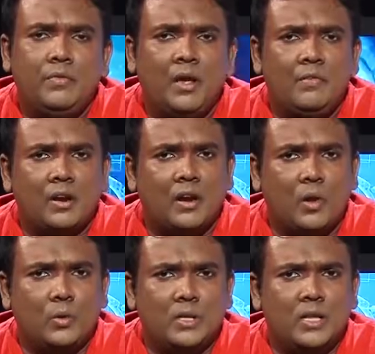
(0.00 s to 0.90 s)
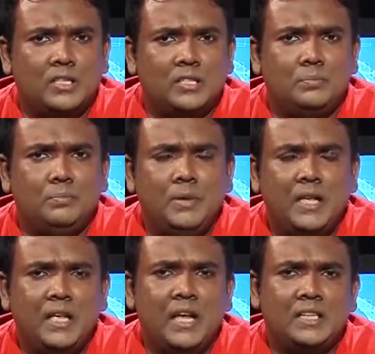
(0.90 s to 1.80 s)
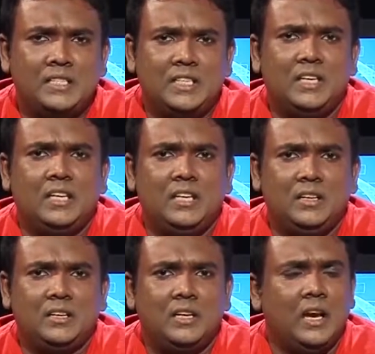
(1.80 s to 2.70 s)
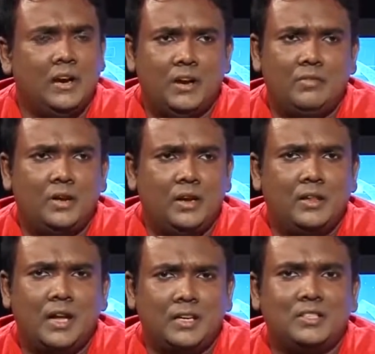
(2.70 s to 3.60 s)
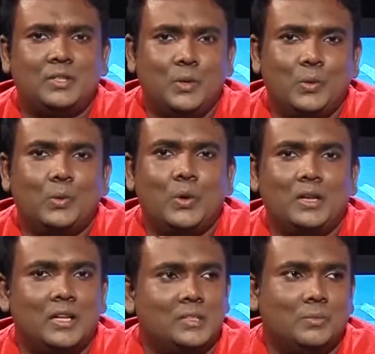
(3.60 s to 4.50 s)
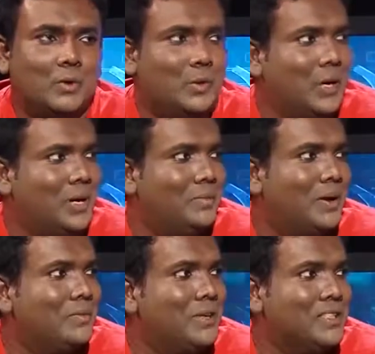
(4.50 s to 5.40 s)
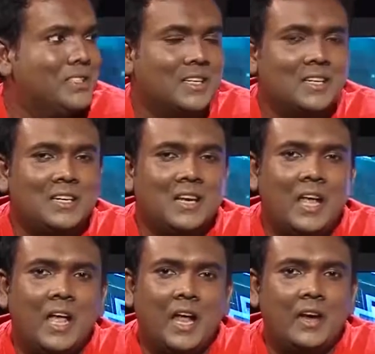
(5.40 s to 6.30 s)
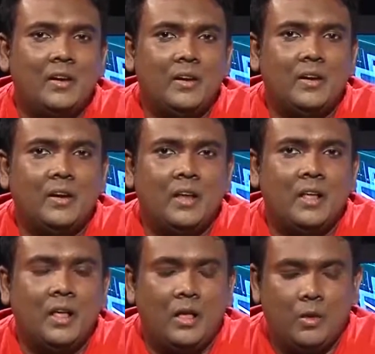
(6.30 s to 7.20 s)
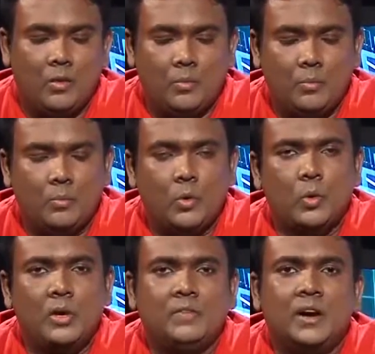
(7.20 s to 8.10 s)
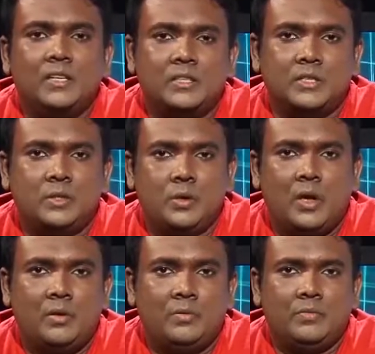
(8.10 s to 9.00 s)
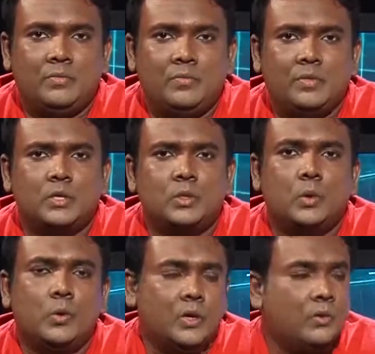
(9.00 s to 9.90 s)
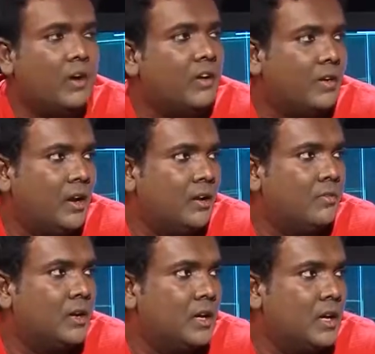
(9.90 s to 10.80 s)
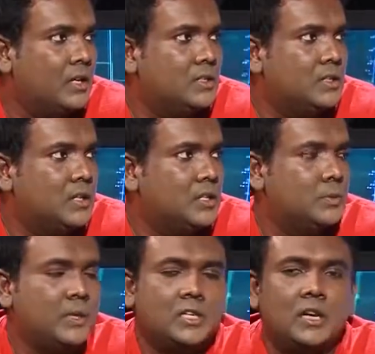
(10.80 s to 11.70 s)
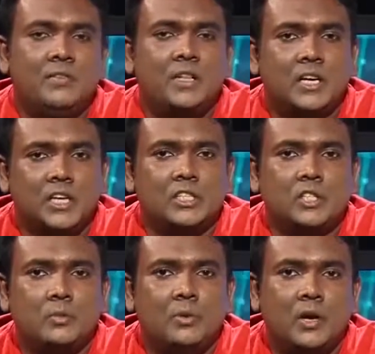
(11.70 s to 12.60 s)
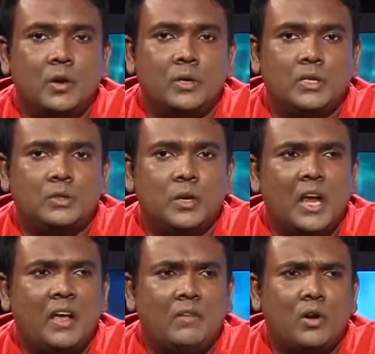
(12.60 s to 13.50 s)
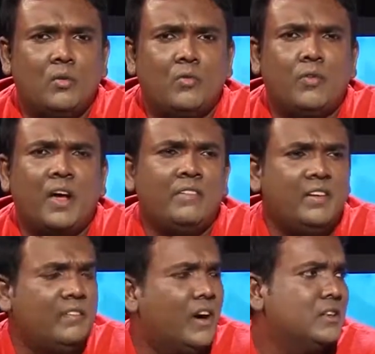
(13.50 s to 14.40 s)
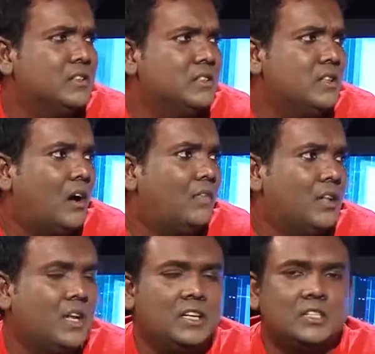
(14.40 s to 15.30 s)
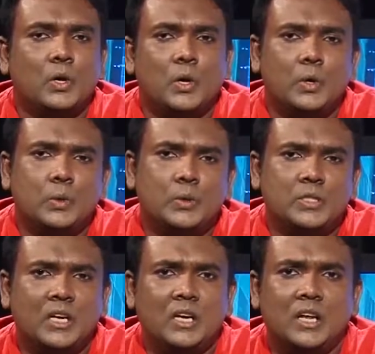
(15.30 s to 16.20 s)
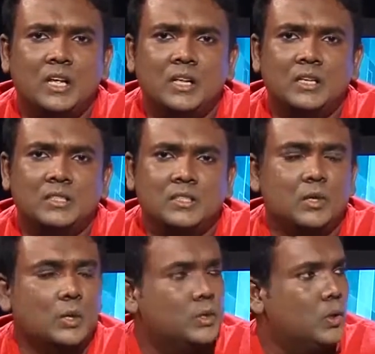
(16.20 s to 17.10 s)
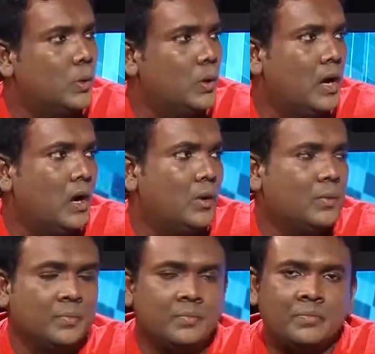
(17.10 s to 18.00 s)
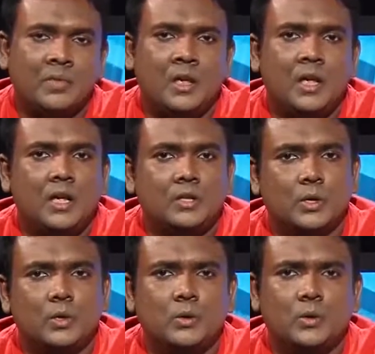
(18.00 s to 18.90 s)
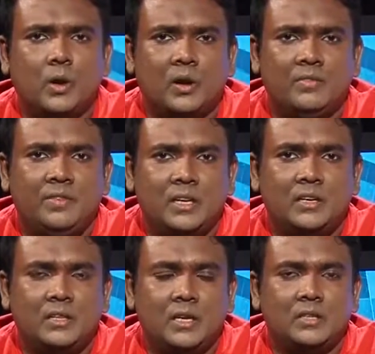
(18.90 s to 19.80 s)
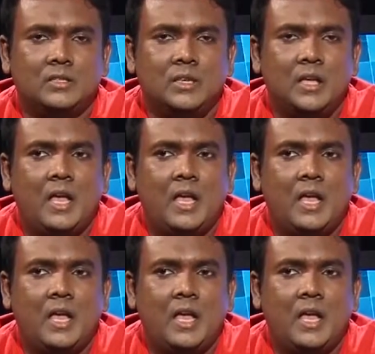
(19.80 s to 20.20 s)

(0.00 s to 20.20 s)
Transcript: you have a router that is B and G, get rid of it. That's slow and that's about 20 megabits a second. And more devices you have, the slower your Wi-Fi network gets. Especially with the consumer routers, you can have around 5 devices. After that, it's going to lose signals, it's going to slow down, it's going to do a lot of weird things.